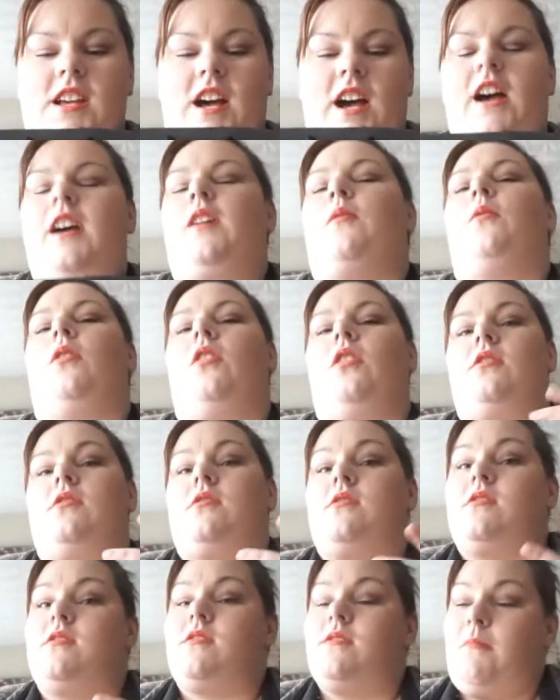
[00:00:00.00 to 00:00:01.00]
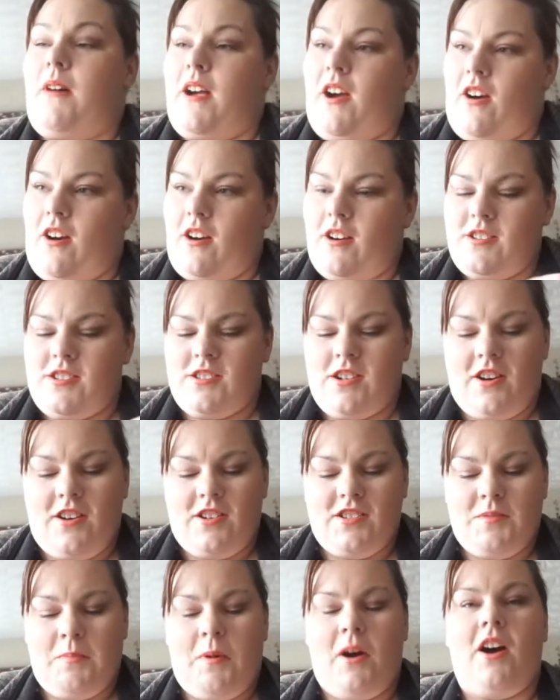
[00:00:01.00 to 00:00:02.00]
My heart
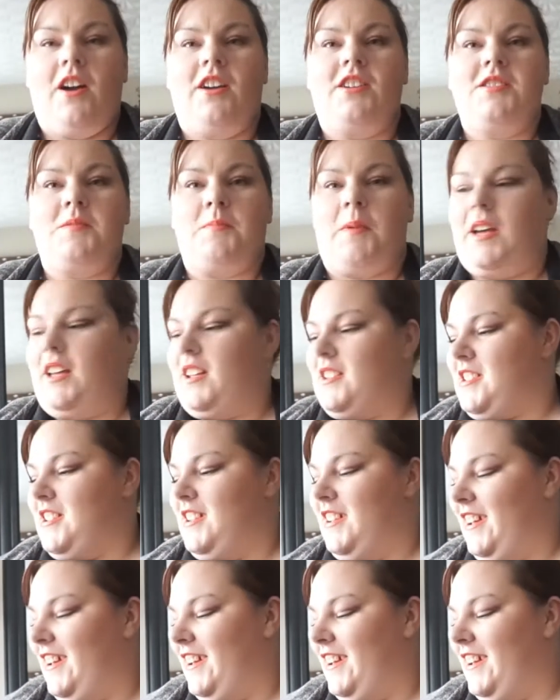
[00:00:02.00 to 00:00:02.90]
started to pound a bit.